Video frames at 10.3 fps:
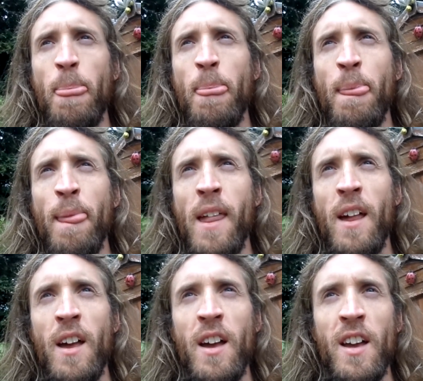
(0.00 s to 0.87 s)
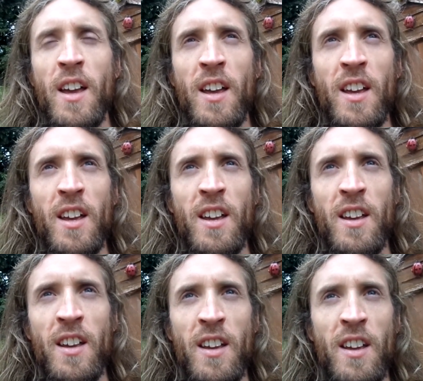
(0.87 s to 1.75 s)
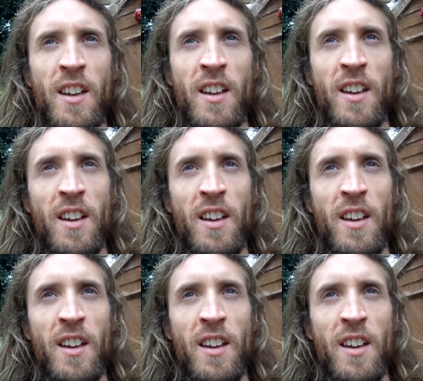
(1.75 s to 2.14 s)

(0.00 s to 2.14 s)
(silence)